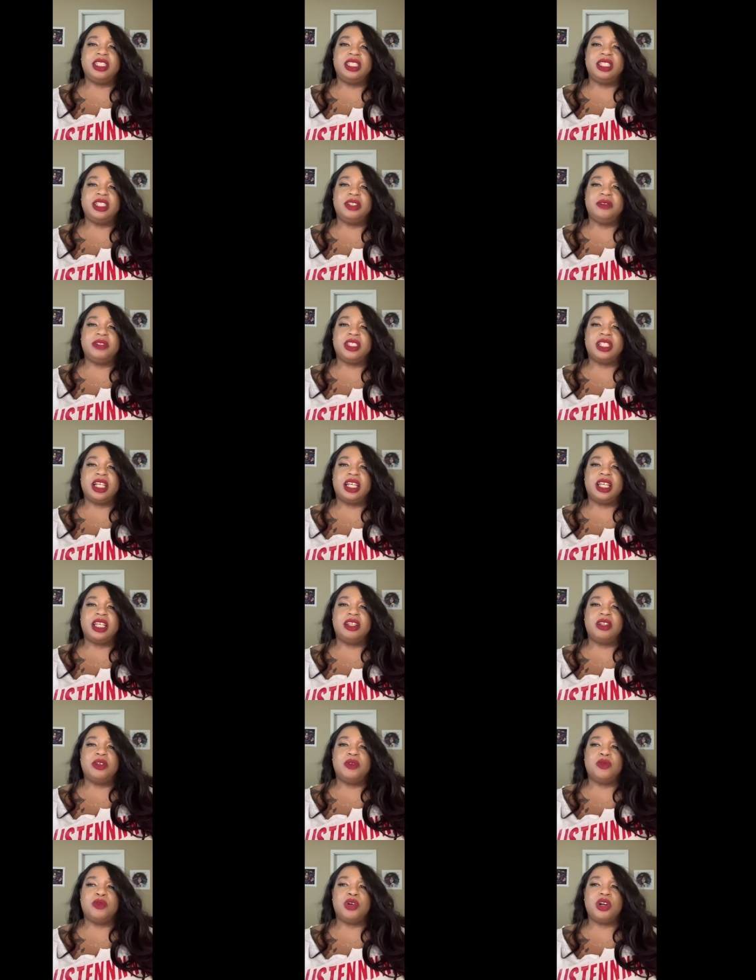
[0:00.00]
she was like,
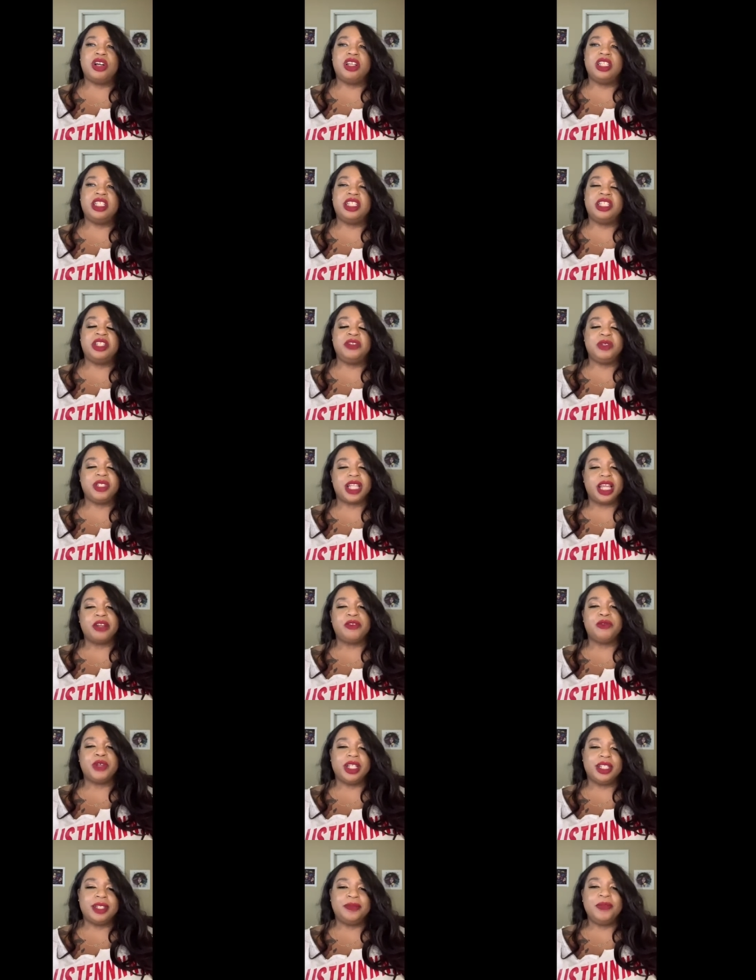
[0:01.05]
well, she was like,
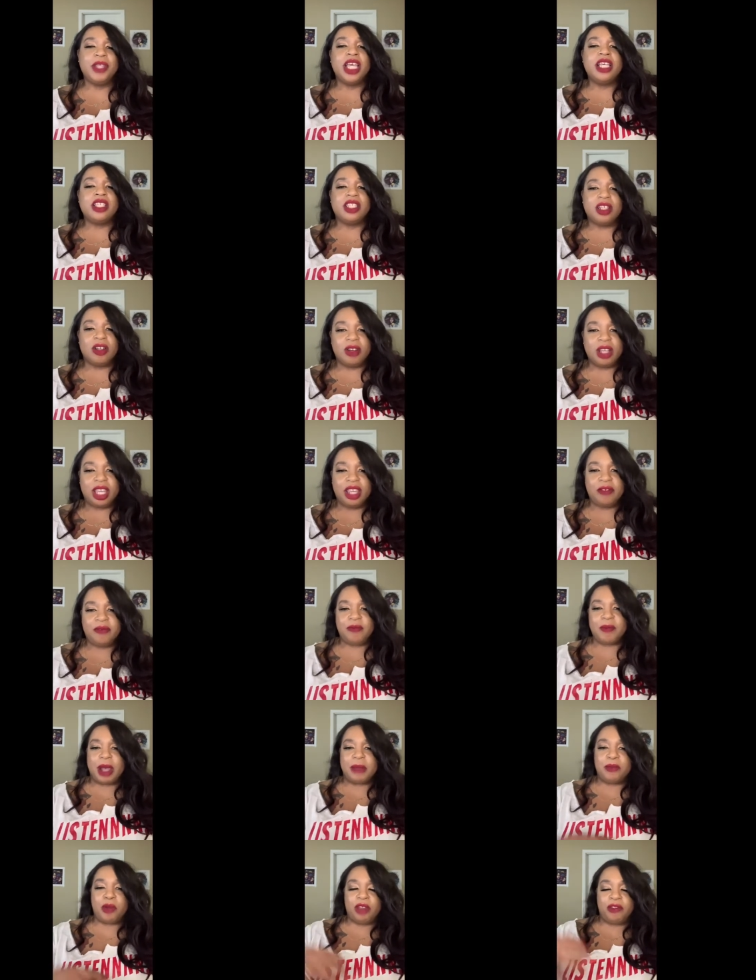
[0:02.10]
really? So if
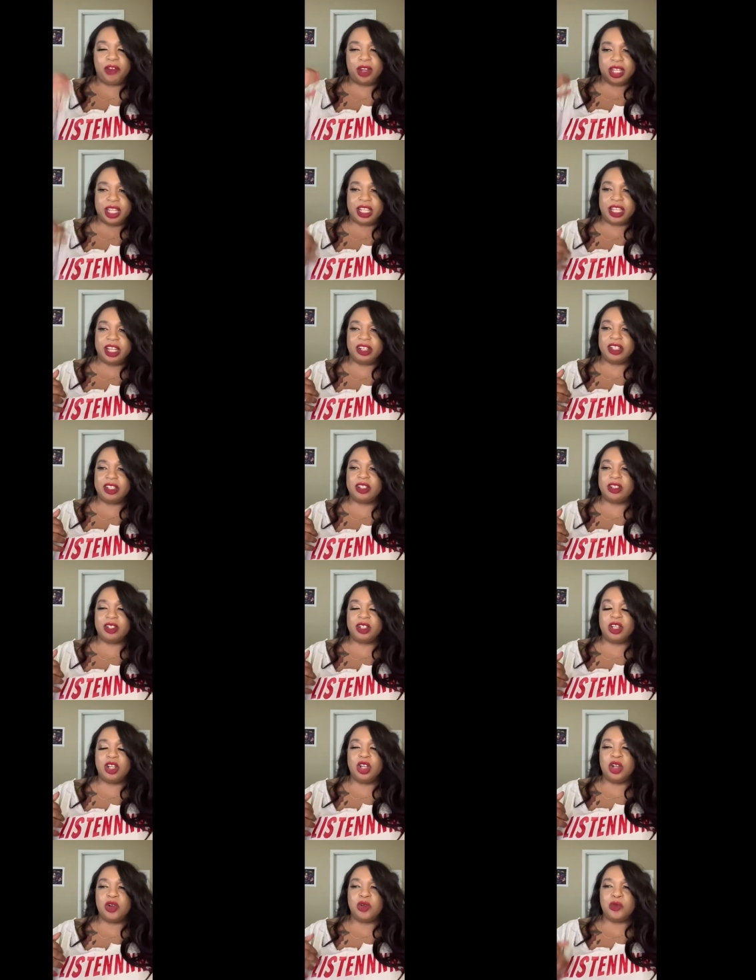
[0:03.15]
my boyfriend Eric
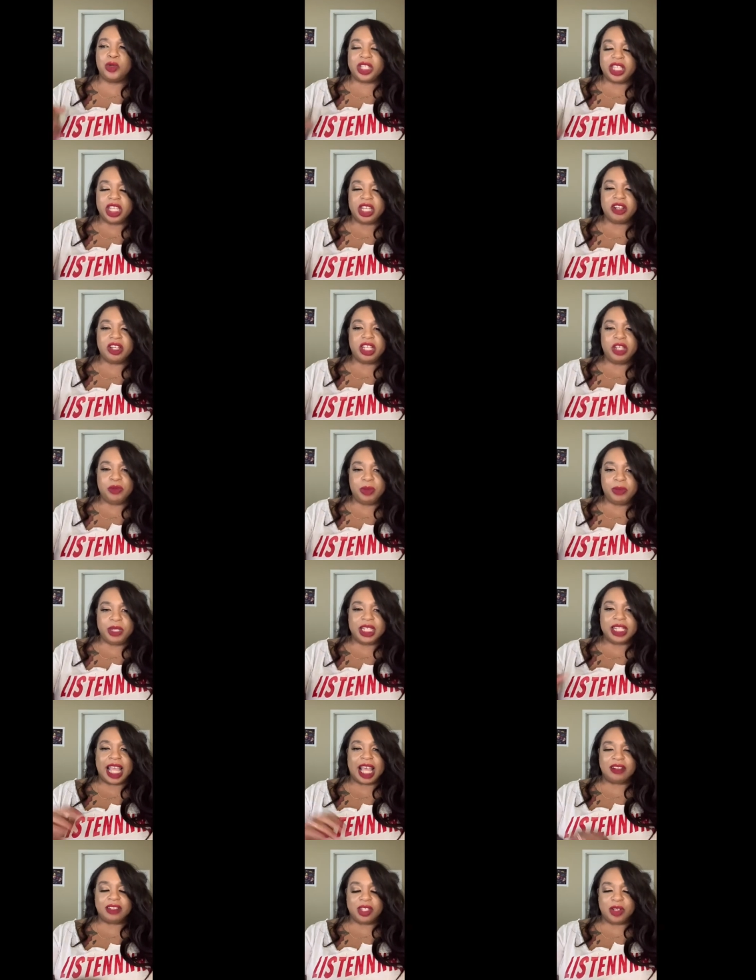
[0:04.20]
was here, he would be
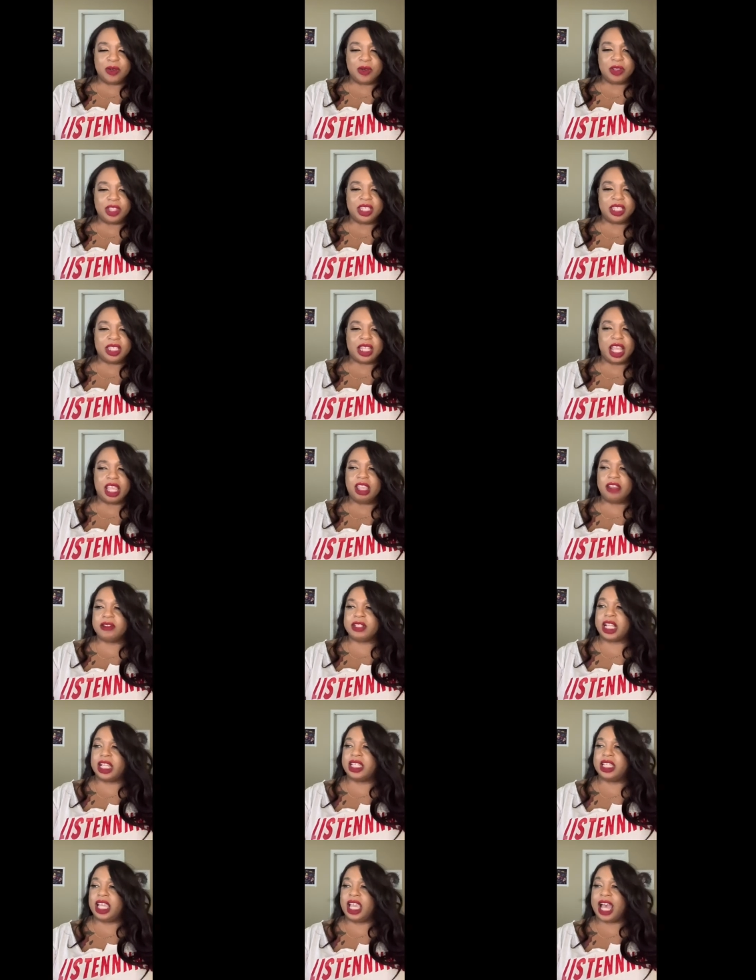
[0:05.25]
allowed to go on this date. He was
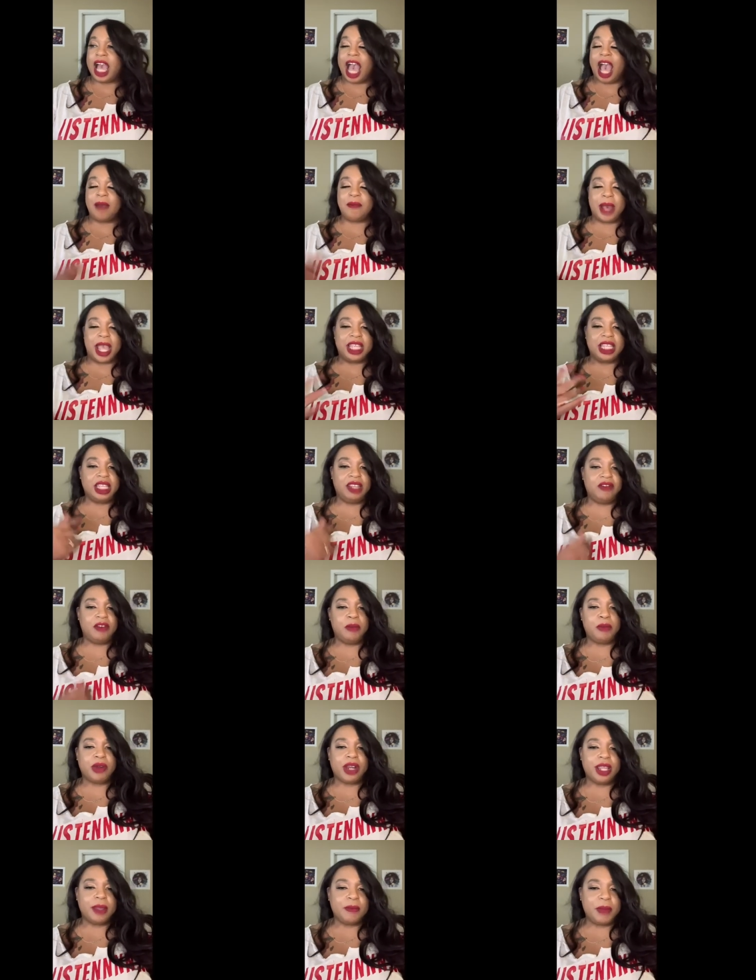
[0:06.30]
like, yeah, I might even
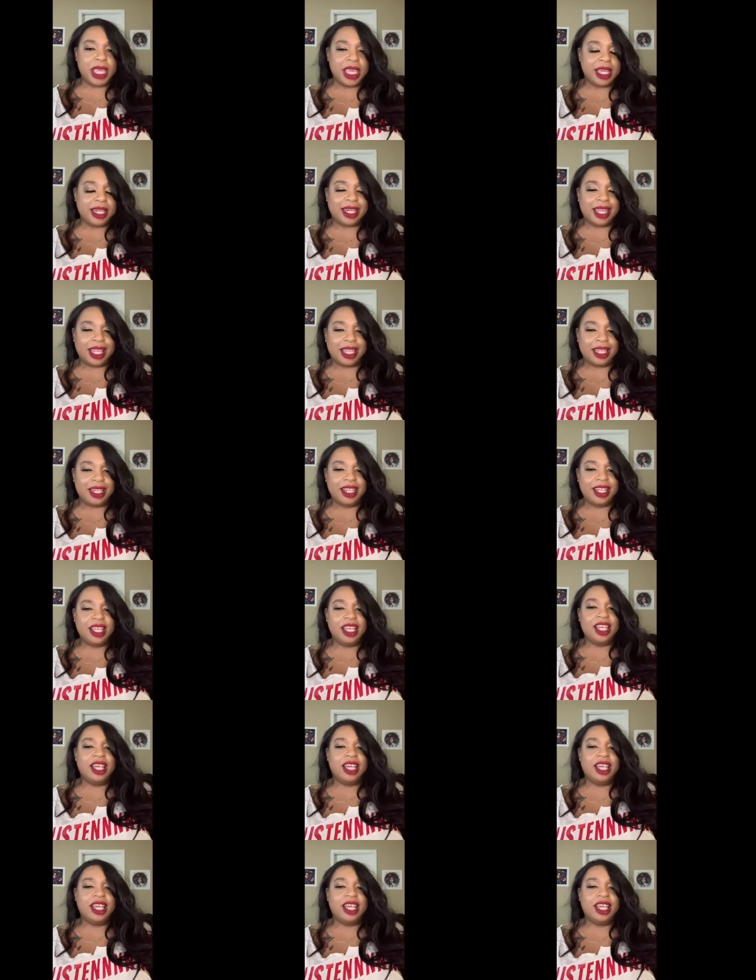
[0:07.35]
bring me a date.